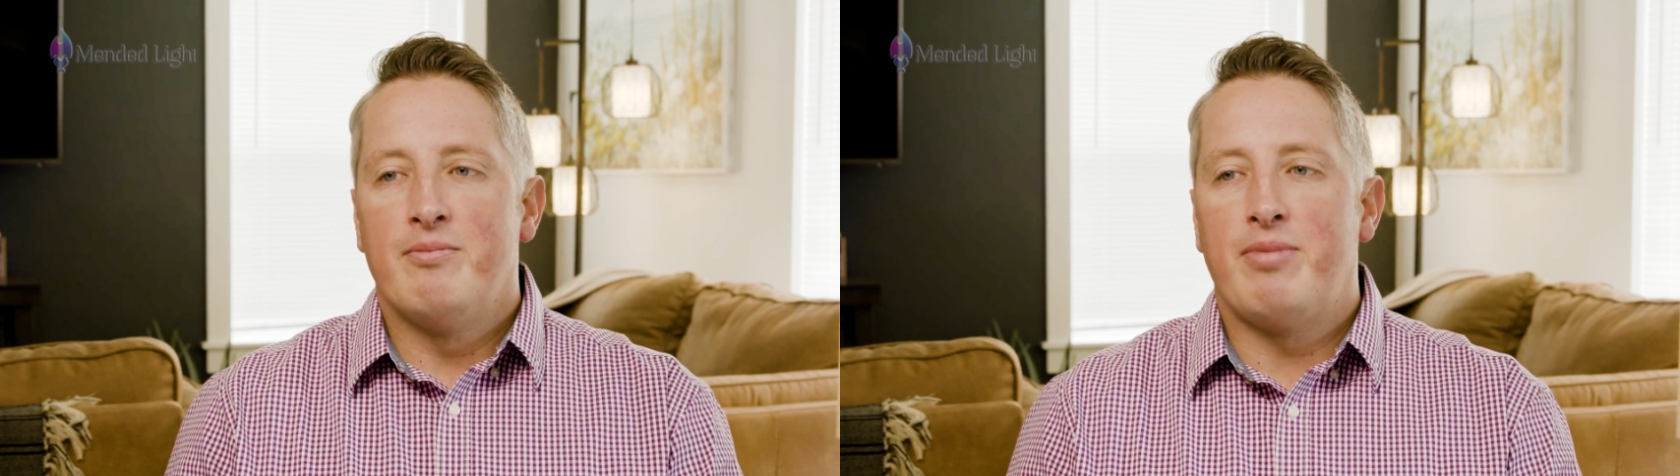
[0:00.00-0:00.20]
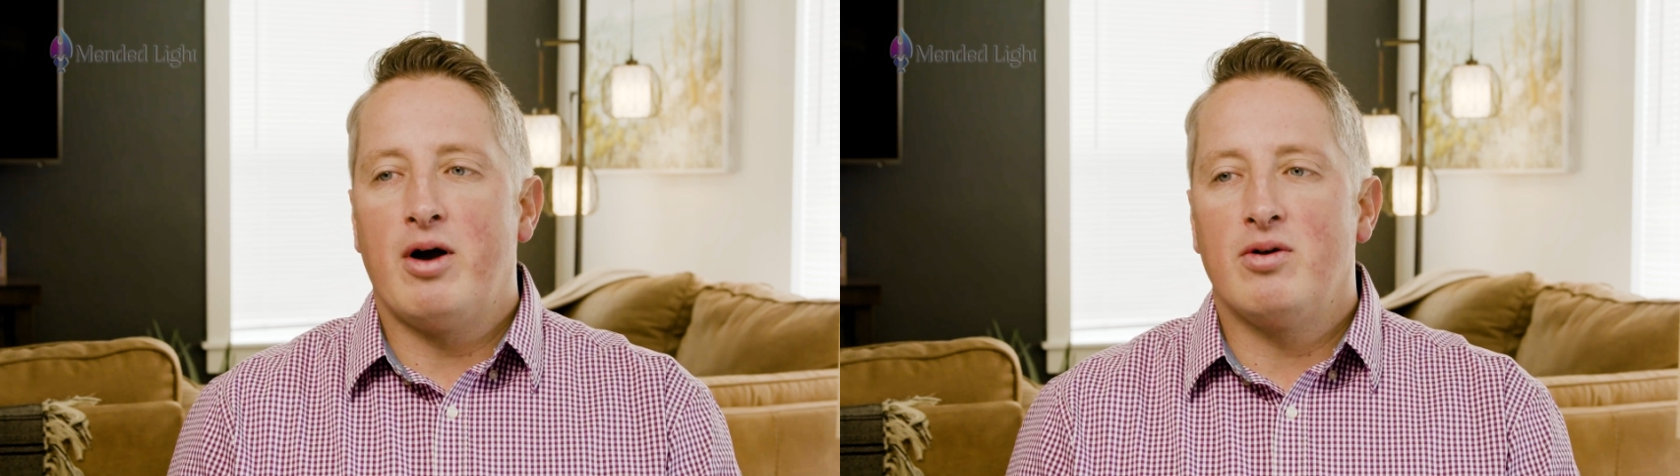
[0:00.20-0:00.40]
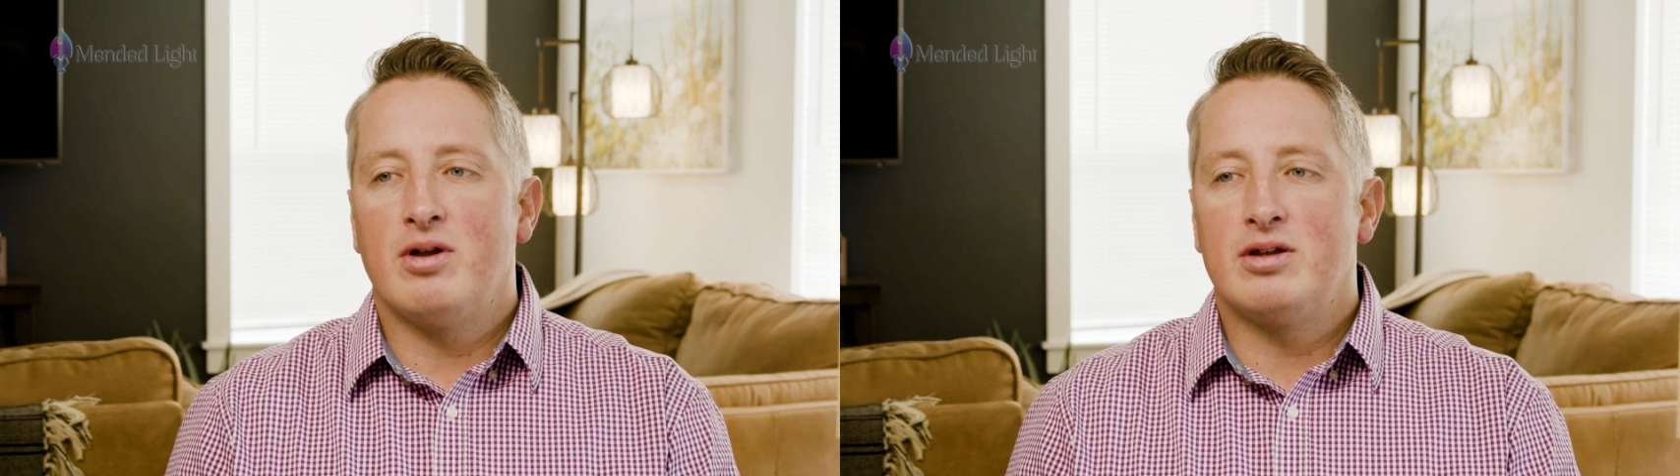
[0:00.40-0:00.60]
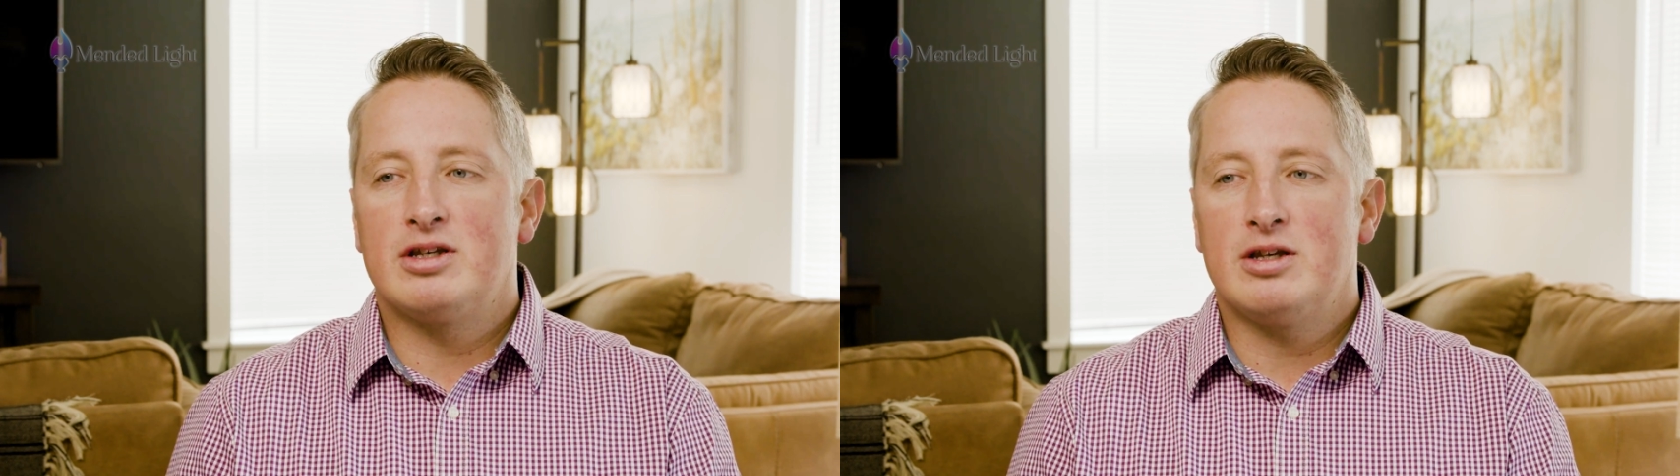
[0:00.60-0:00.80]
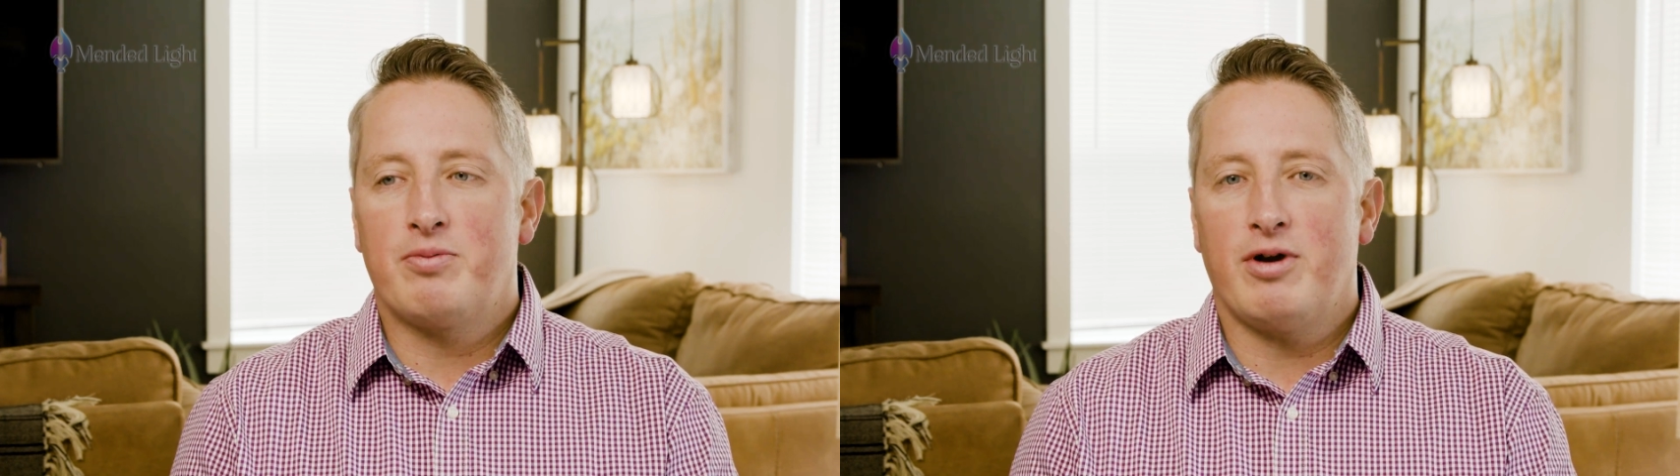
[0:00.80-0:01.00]
But
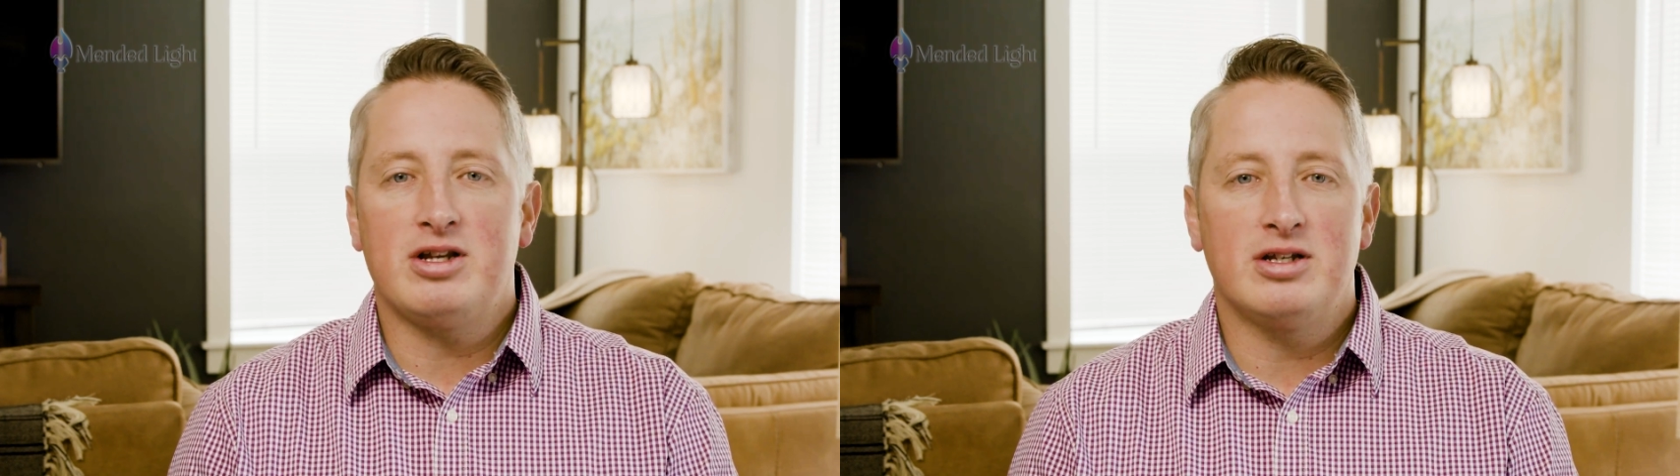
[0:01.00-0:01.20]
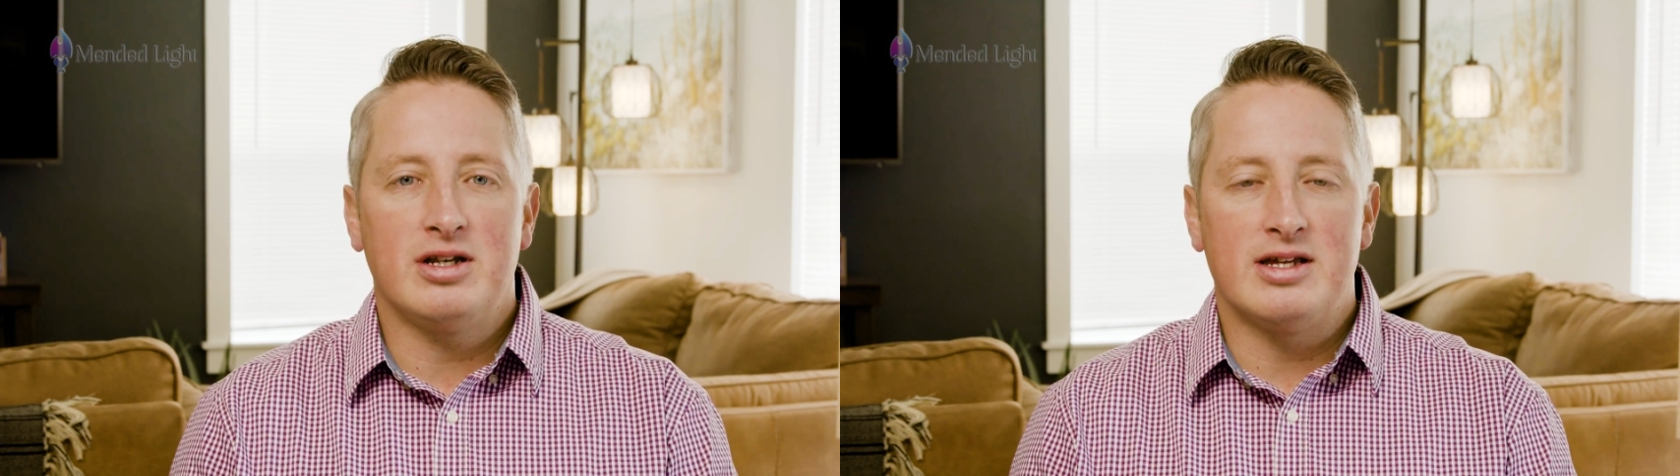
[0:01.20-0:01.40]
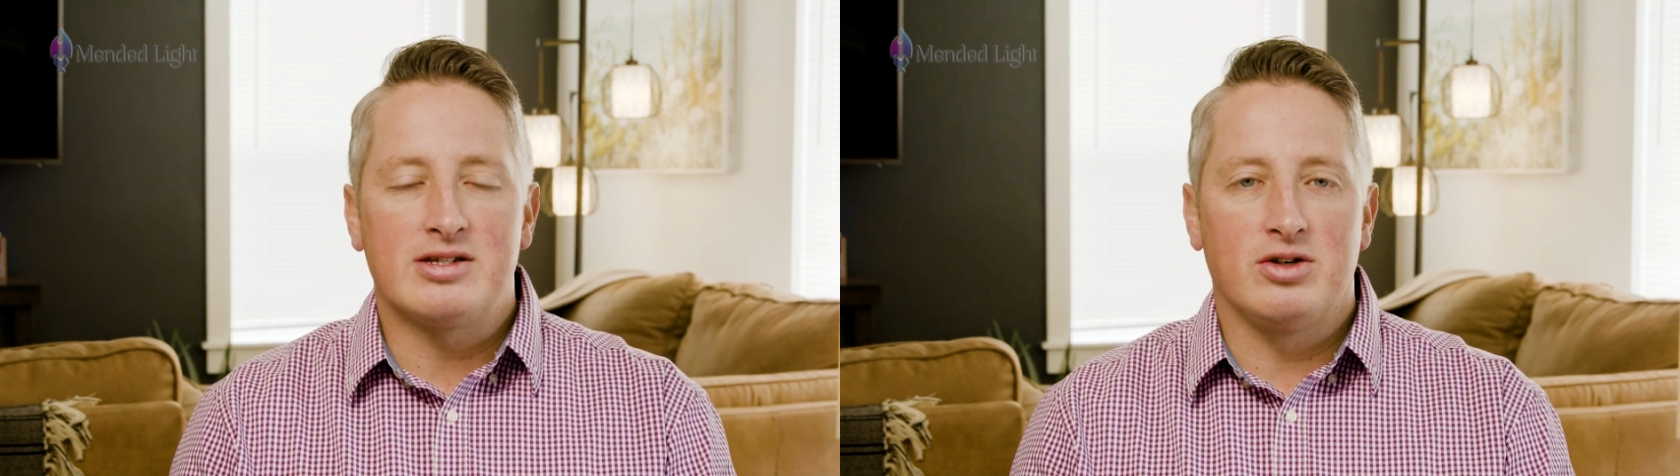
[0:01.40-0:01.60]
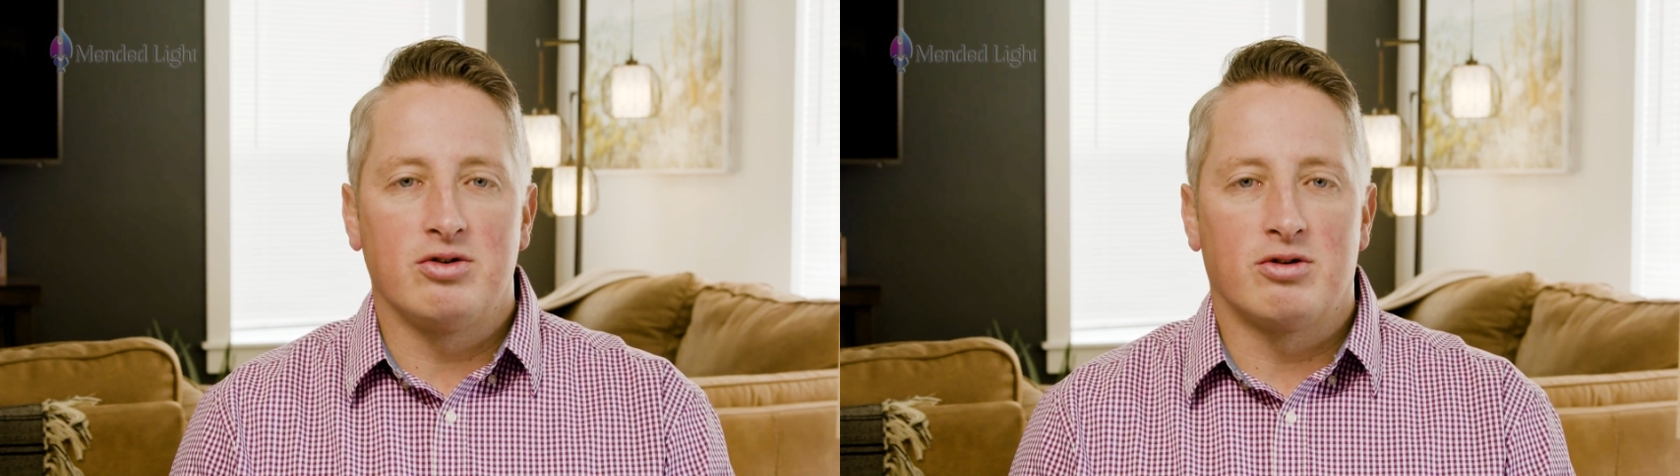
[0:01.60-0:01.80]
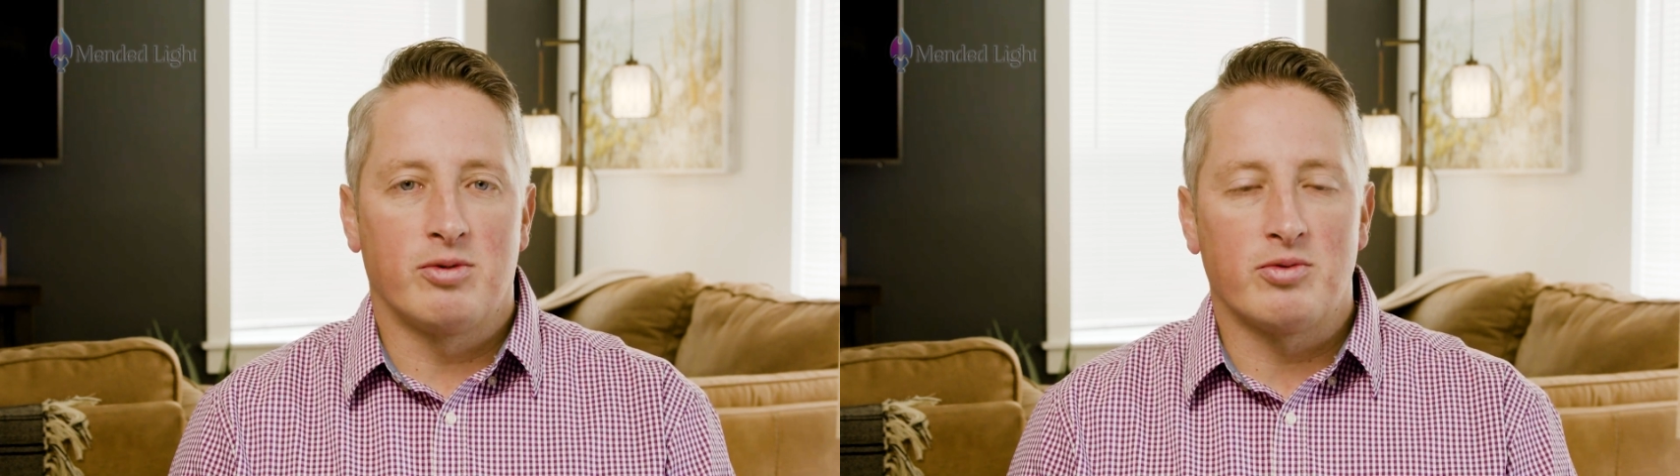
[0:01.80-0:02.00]
depression is a
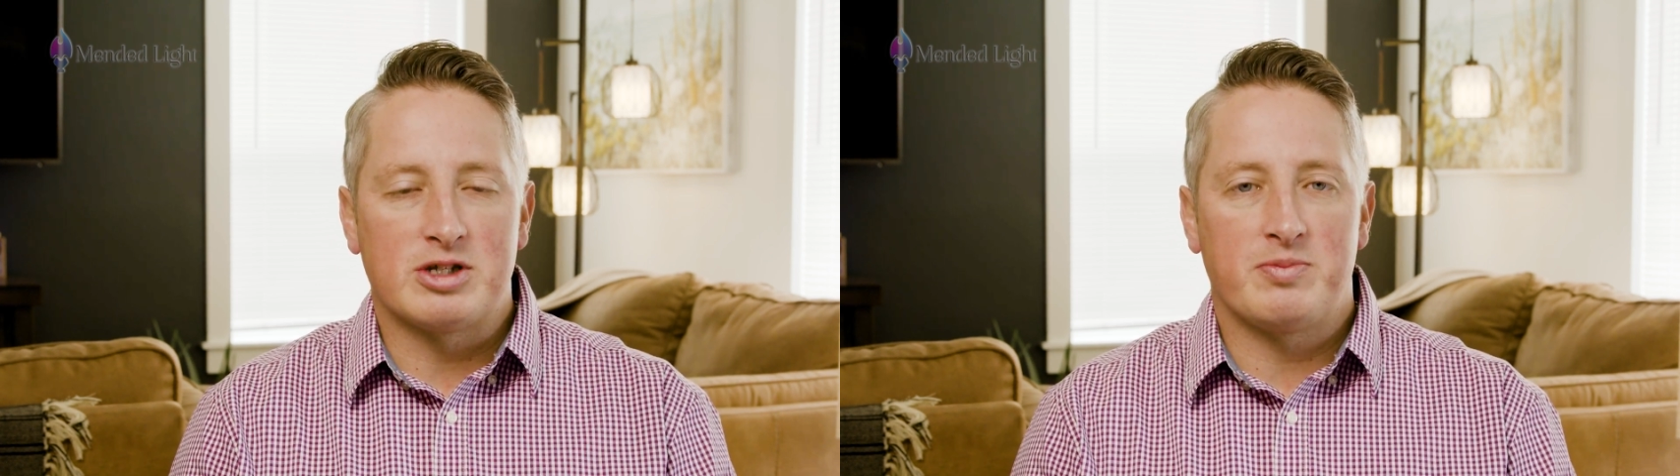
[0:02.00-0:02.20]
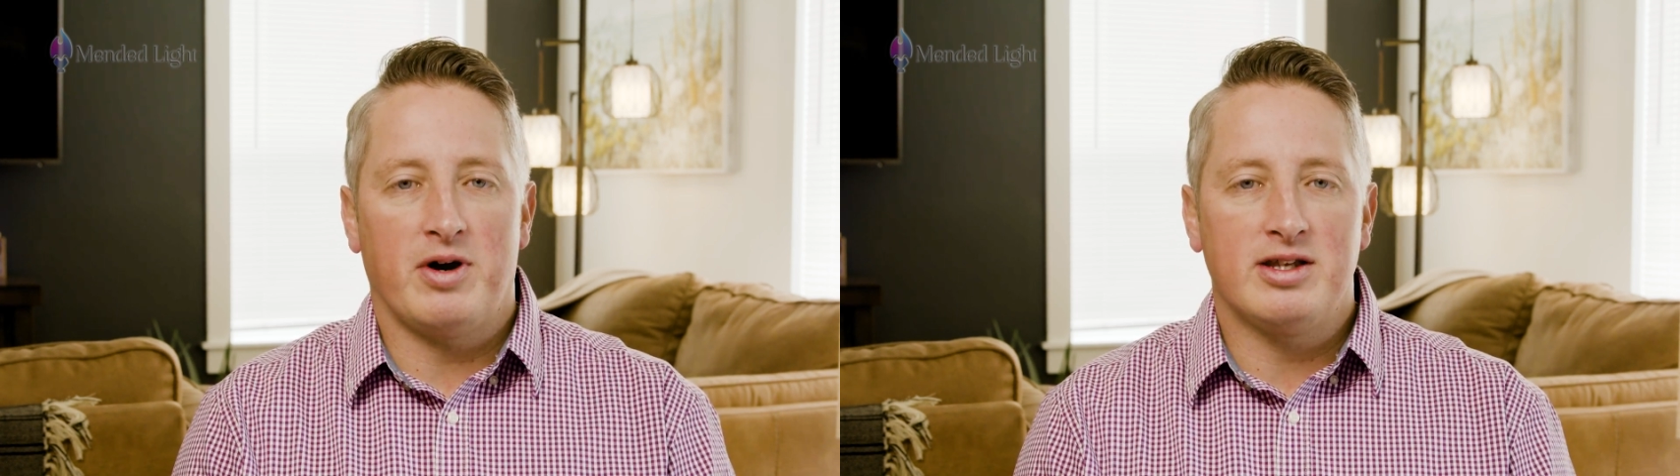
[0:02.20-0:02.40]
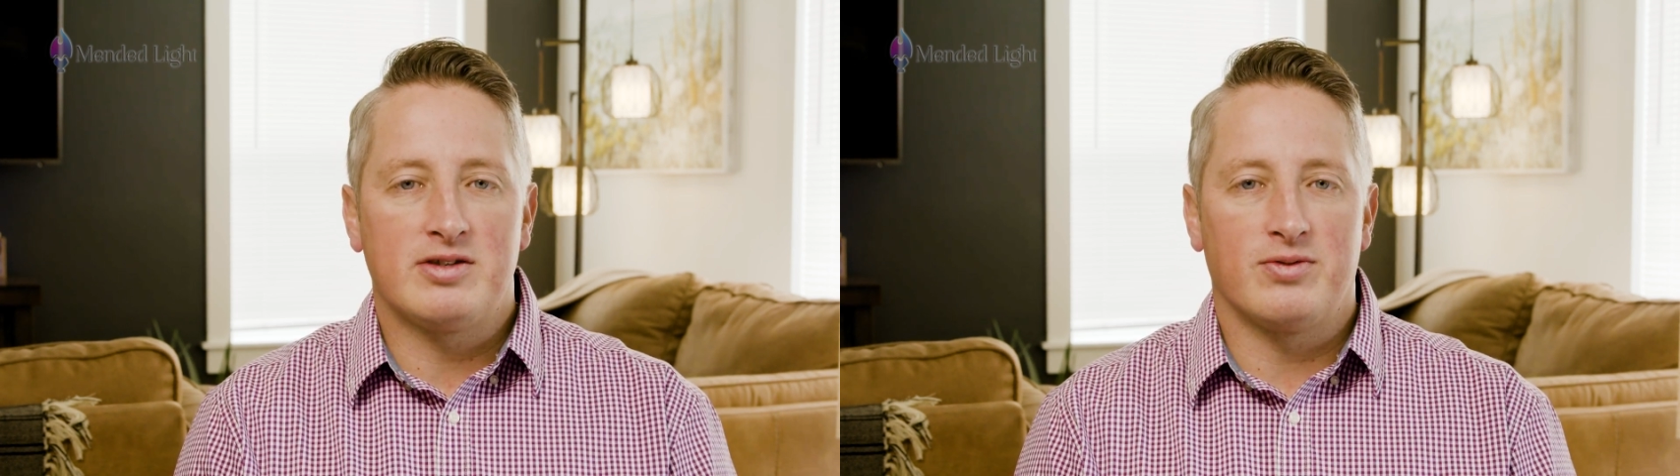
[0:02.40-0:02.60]
normal response,